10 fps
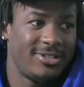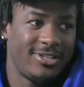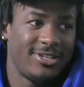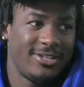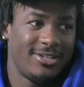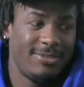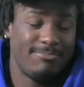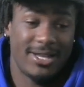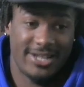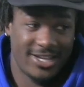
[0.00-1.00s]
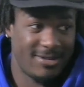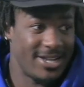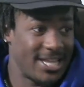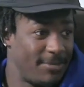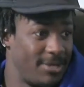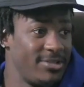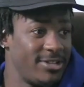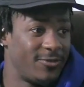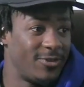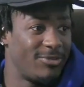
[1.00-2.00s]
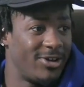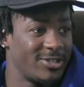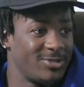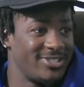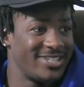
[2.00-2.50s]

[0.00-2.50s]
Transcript: Yeah. My dad, my dad put me in football as soon as I